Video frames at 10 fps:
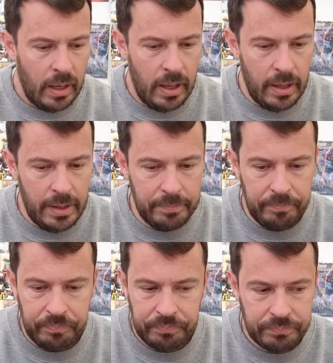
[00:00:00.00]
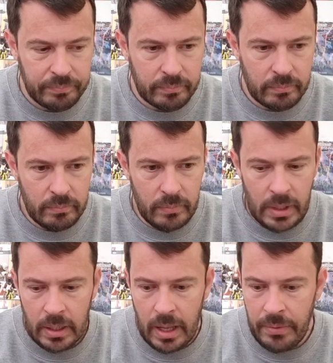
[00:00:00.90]
And
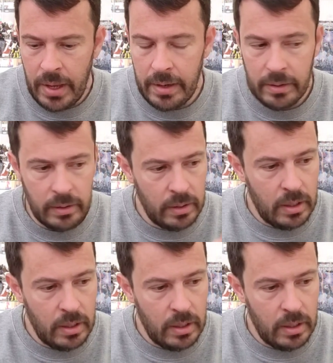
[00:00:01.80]
then